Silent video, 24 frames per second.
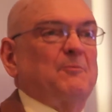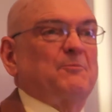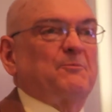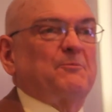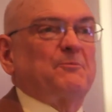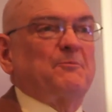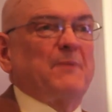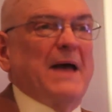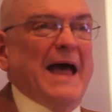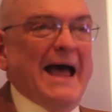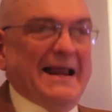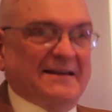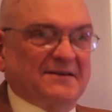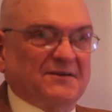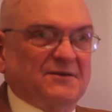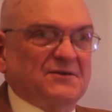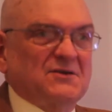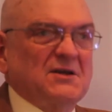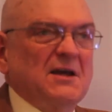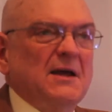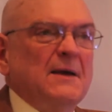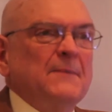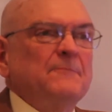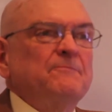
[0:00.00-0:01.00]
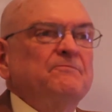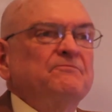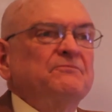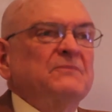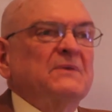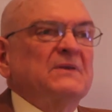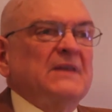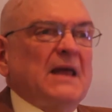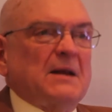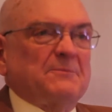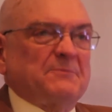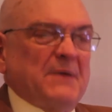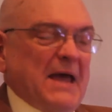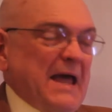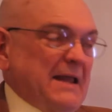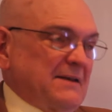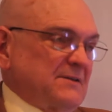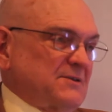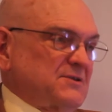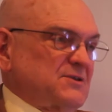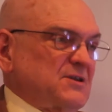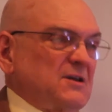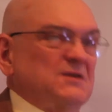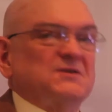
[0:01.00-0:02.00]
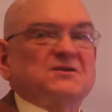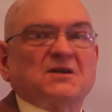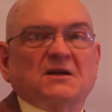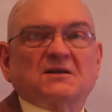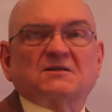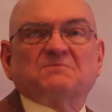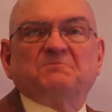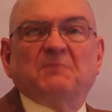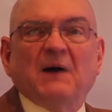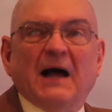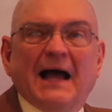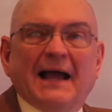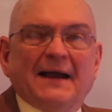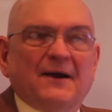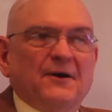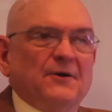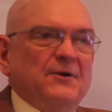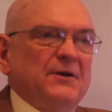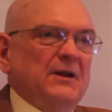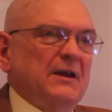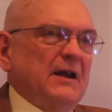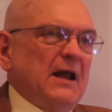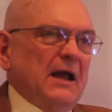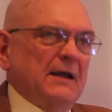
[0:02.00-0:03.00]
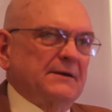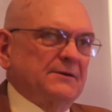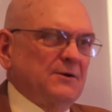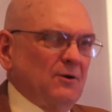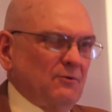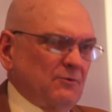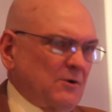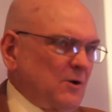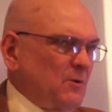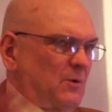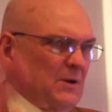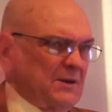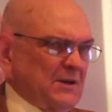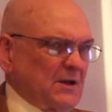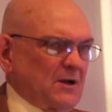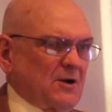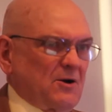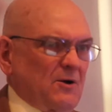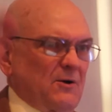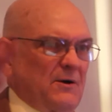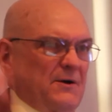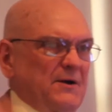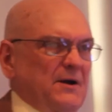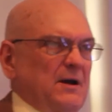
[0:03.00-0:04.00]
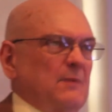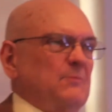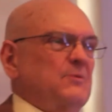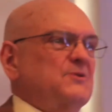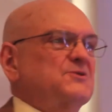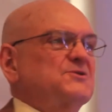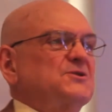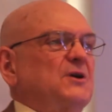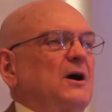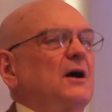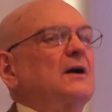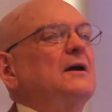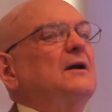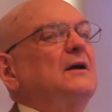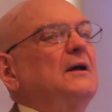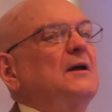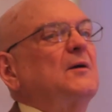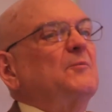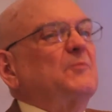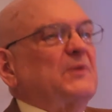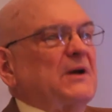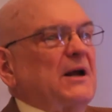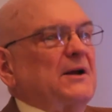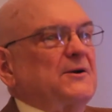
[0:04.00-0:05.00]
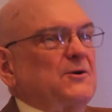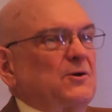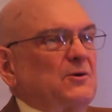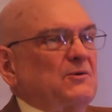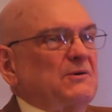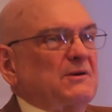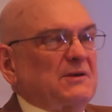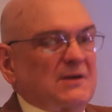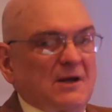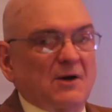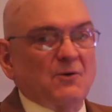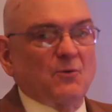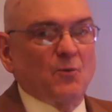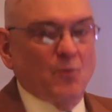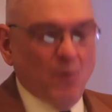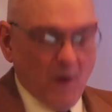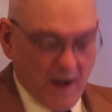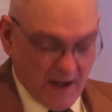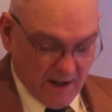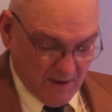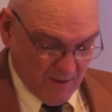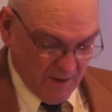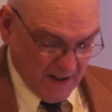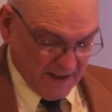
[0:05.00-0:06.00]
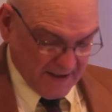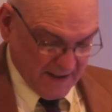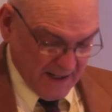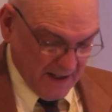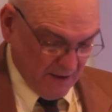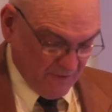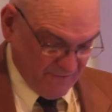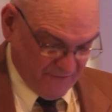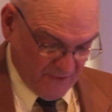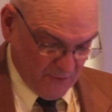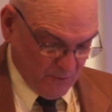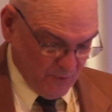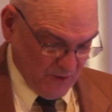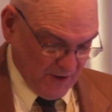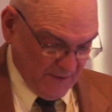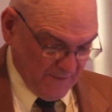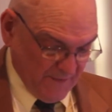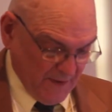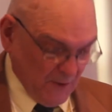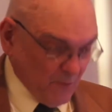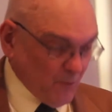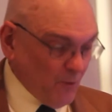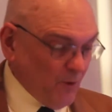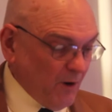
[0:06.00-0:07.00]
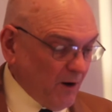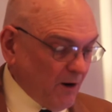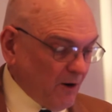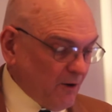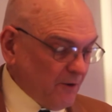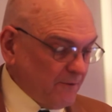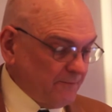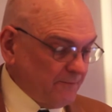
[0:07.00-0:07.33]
patent. That patent since expired, and I don't know what the current numbers are, but I know that they're way, way down from where they were.